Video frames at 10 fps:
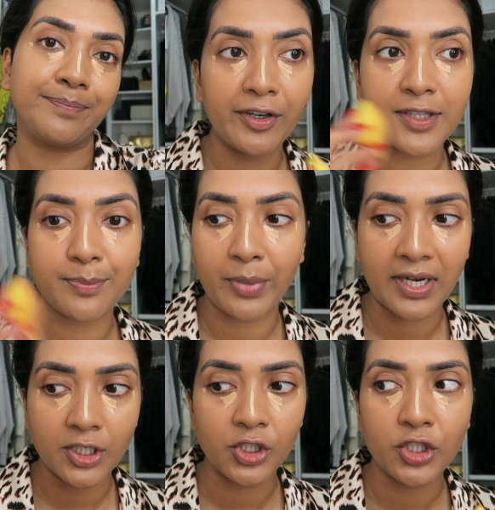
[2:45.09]
I prefer a
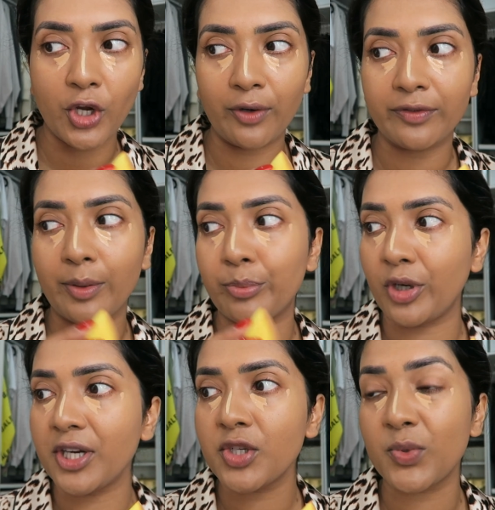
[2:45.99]
sponge over a
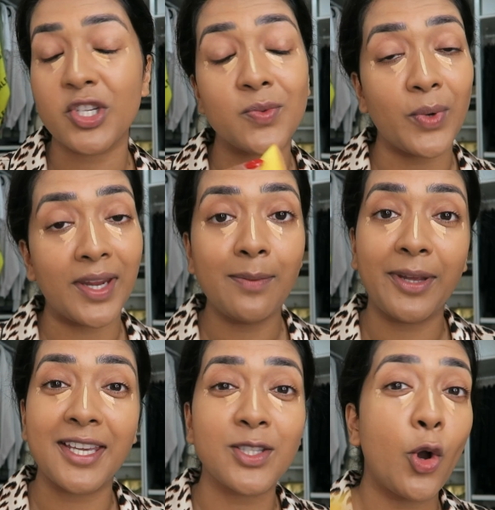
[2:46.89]
brush, which is weird
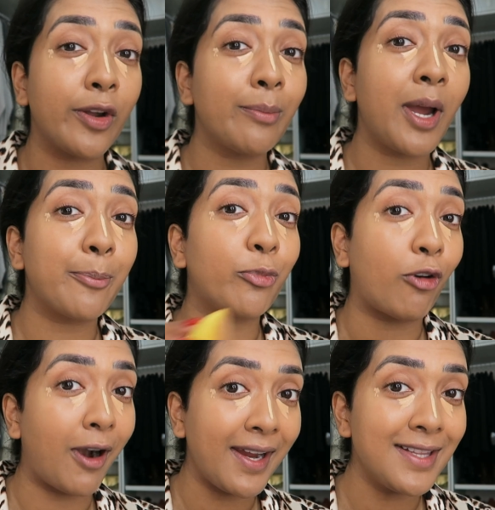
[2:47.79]
because on my
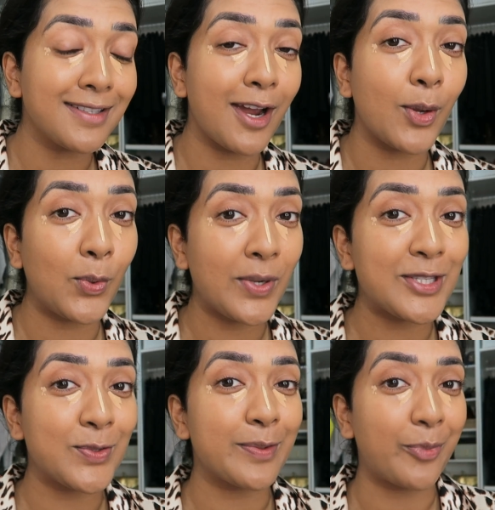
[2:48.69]
brides I
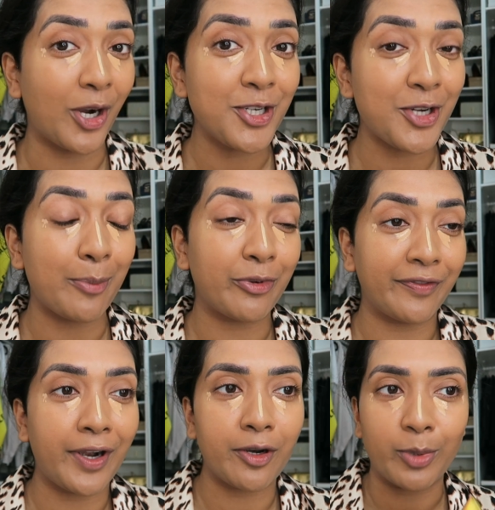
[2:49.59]
always use a brush. I
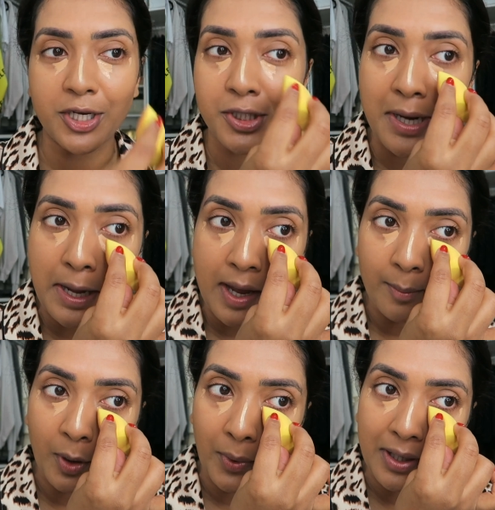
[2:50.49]
prefer a brush,
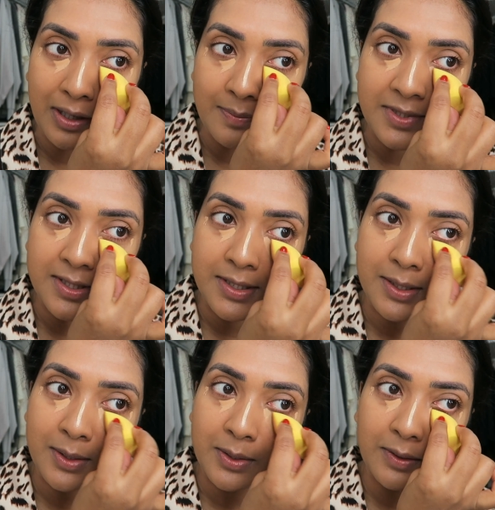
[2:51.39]
but when it comes
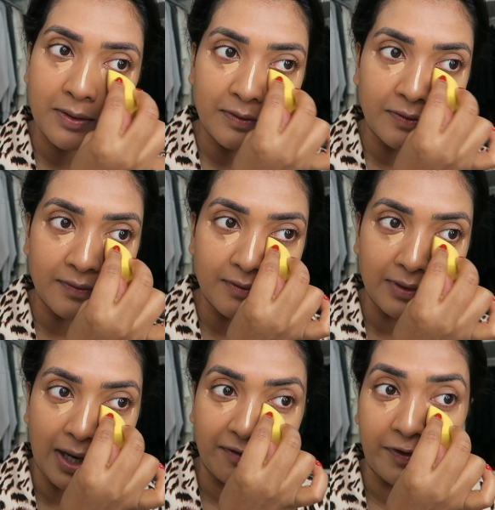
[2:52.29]
to,
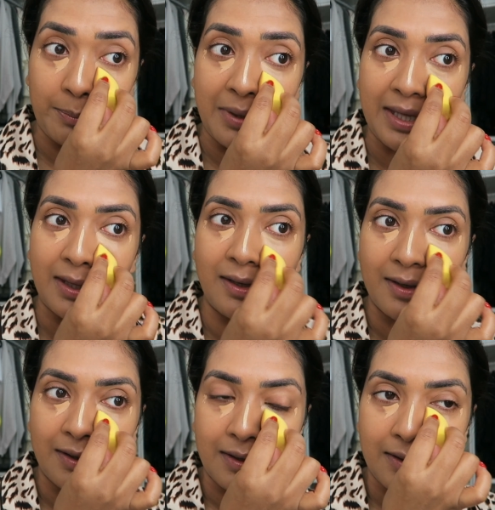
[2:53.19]
like, for me,
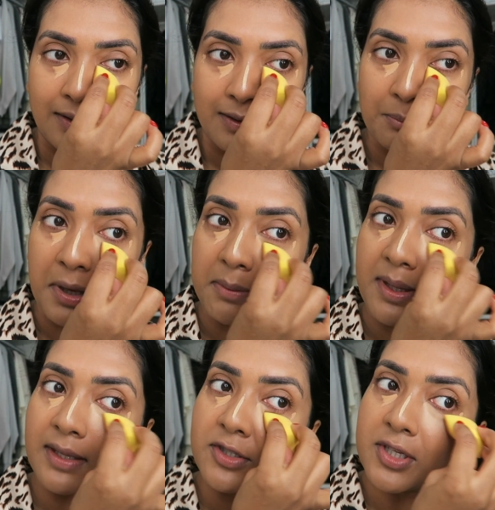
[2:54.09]

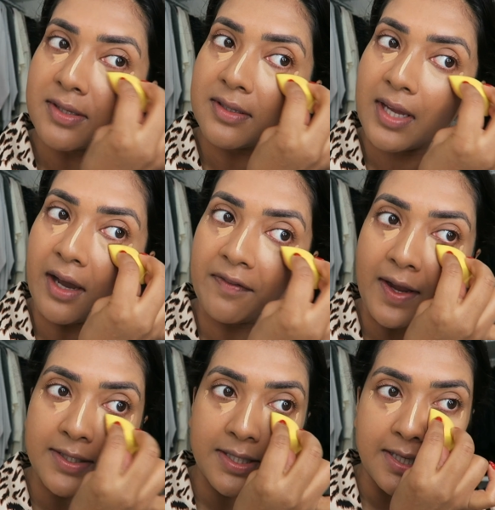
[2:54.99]
maybe it's just, yeah, I
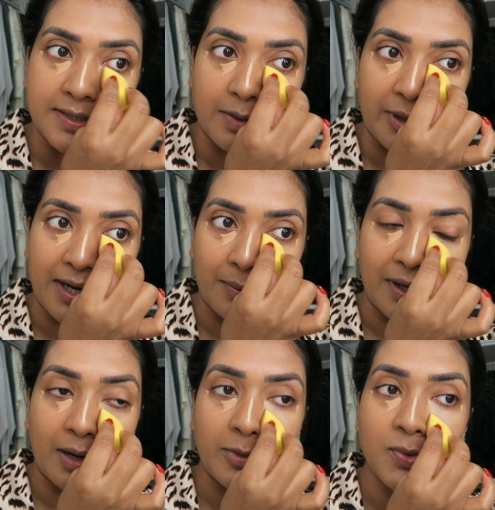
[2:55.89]
find it easier. But
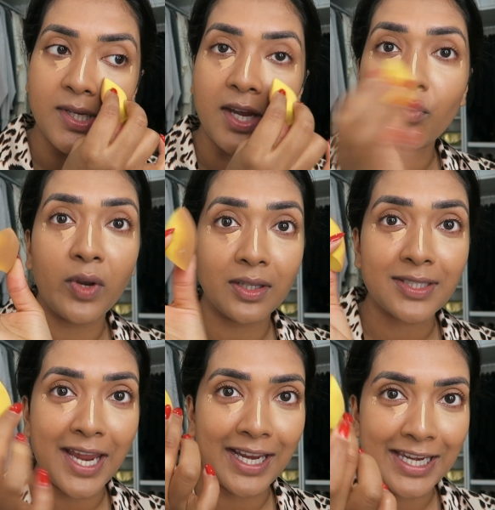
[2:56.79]
anyway, I'm using a Real
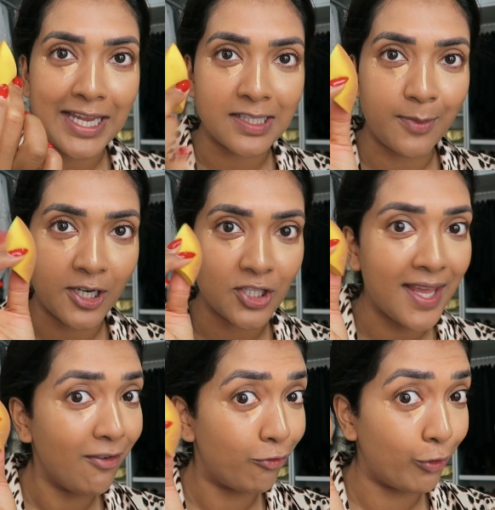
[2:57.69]
Technique sponge.
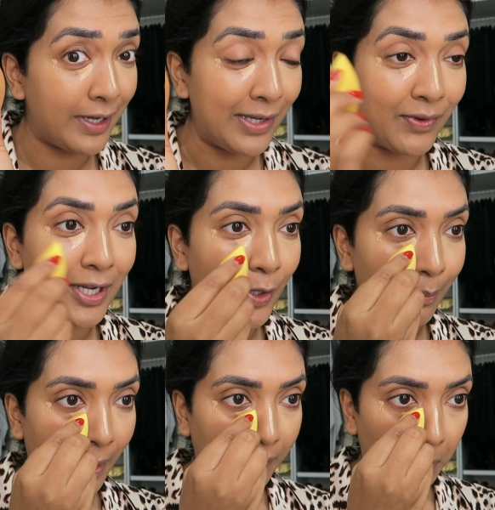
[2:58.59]
They're really
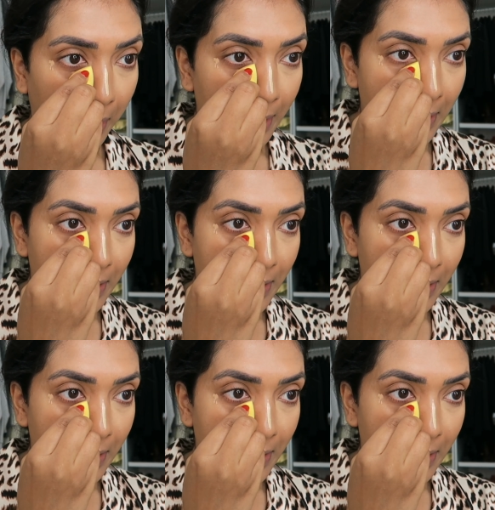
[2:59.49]
good, by the way.